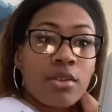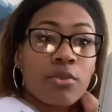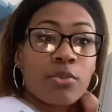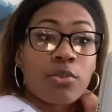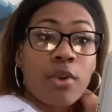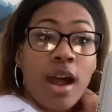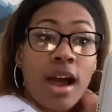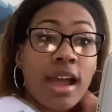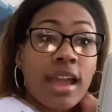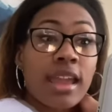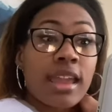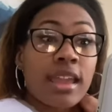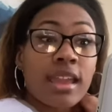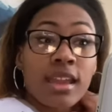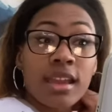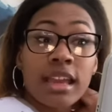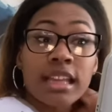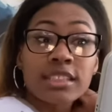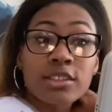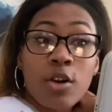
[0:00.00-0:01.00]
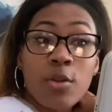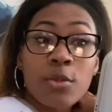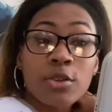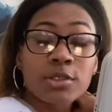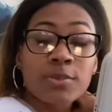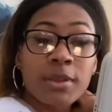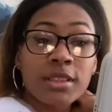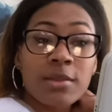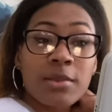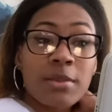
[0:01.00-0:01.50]
Right? It's almost
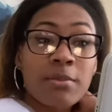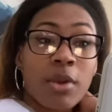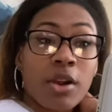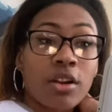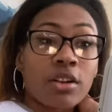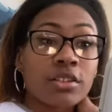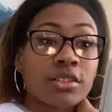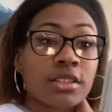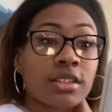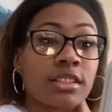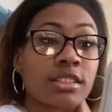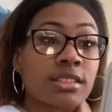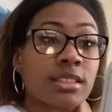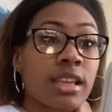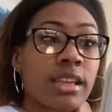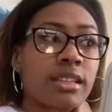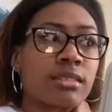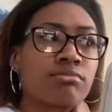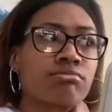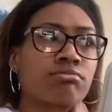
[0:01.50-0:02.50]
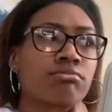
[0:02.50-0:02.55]
like March, and it's like,